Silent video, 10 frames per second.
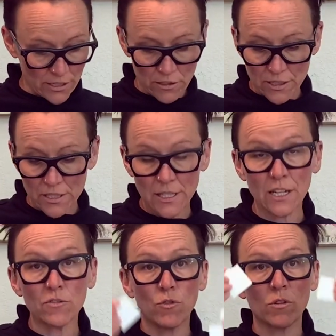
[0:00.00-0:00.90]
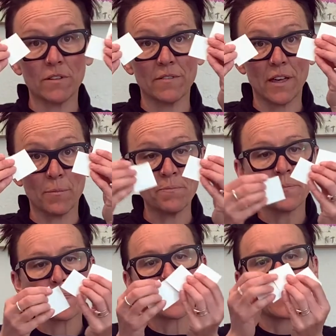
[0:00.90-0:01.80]
You're going to take 4 of them
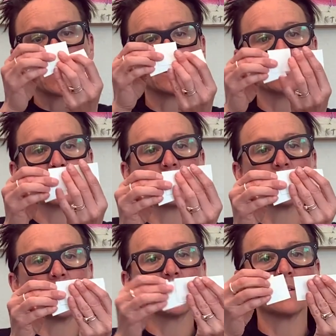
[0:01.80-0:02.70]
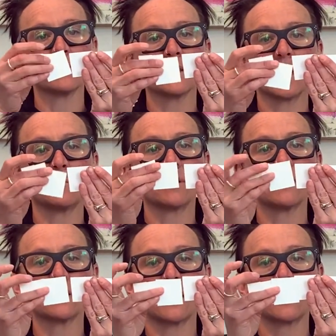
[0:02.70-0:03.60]
and you're going to lay them side by
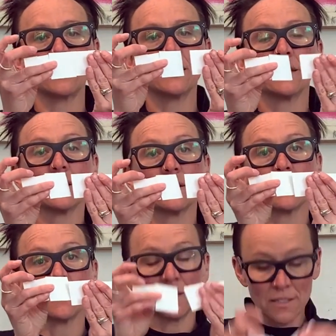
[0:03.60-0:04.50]
side on the